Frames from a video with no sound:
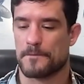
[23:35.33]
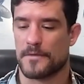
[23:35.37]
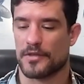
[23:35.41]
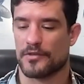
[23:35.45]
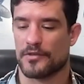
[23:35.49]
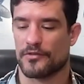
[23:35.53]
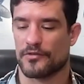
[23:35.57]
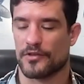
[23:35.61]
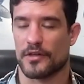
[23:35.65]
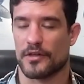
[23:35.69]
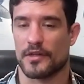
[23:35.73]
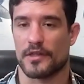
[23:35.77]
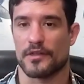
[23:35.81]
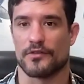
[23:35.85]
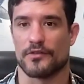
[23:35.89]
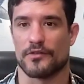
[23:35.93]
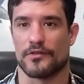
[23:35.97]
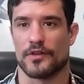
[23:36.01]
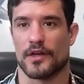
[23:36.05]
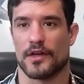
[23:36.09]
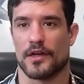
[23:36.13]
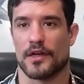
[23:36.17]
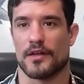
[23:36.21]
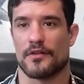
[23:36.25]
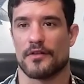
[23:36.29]
studies
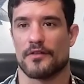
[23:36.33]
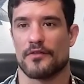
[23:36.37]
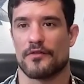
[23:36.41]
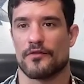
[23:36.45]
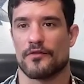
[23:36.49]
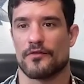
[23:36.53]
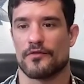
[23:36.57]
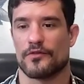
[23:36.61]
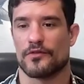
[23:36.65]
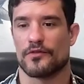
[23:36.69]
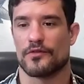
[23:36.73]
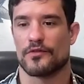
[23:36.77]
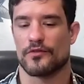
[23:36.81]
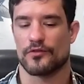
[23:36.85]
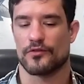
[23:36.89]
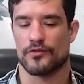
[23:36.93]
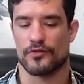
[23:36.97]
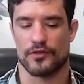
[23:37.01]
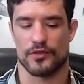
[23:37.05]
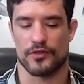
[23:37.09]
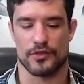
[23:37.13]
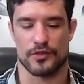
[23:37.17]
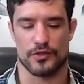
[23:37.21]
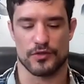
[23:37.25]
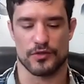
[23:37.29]
done
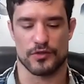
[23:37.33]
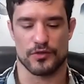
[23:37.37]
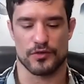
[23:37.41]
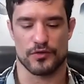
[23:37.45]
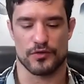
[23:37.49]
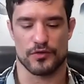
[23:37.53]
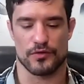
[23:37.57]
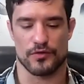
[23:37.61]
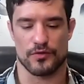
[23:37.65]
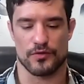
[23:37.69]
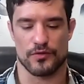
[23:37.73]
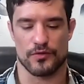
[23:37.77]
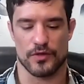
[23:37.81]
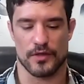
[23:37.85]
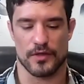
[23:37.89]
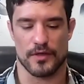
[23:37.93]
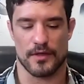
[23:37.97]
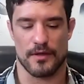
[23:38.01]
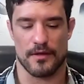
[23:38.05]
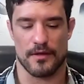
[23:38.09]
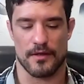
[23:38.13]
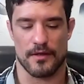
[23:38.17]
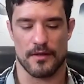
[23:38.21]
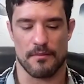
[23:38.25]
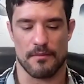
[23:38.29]
to
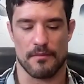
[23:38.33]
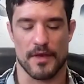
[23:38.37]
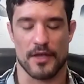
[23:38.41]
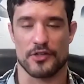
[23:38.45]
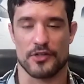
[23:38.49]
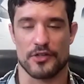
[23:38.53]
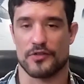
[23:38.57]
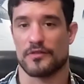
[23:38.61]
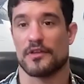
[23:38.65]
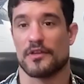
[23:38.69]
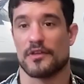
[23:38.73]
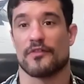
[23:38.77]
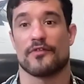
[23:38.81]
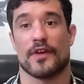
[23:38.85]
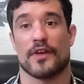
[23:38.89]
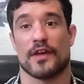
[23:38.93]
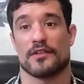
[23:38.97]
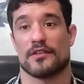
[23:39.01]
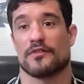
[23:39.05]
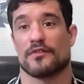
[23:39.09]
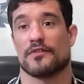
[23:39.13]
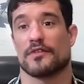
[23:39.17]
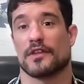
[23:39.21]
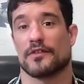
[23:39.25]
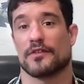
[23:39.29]
measure the
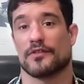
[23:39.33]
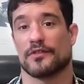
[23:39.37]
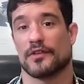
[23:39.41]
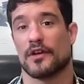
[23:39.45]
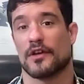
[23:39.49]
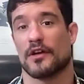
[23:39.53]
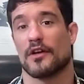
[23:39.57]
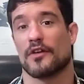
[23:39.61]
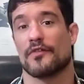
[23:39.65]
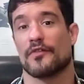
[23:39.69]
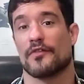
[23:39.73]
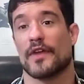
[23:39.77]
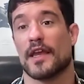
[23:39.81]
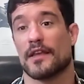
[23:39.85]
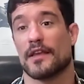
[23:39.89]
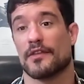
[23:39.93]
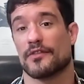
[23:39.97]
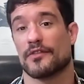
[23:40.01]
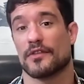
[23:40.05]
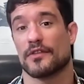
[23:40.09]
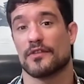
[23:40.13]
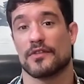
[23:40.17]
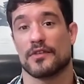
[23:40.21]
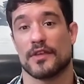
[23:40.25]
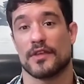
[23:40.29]
effectiveness of
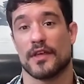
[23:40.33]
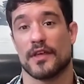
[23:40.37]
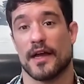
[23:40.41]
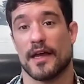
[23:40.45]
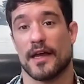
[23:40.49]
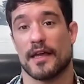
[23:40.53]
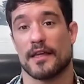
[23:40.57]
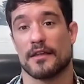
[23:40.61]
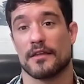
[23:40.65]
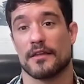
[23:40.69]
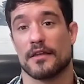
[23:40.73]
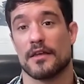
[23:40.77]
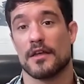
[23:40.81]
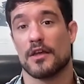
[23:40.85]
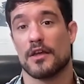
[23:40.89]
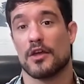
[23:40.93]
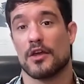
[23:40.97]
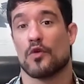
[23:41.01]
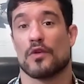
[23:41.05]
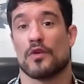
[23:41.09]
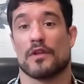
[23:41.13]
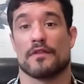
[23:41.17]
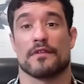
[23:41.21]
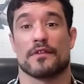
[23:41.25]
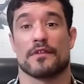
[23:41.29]
ACTI
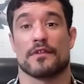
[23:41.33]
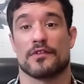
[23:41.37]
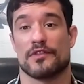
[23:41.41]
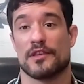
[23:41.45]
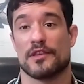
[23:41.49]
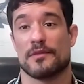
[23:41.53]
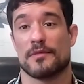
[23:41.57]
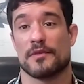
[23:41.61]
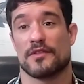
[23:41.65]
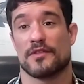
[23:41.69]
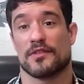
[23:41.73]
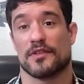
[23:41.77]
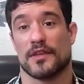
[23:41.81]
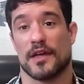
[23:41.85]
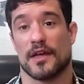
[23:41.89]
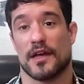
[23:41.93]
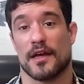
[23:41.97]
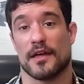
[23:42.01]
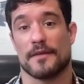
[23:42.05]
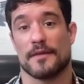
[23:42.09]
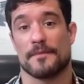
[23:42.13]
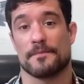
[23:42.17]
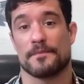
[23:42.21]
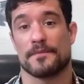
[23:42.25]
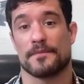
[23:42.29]
or even
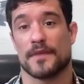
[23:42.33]
CBTI.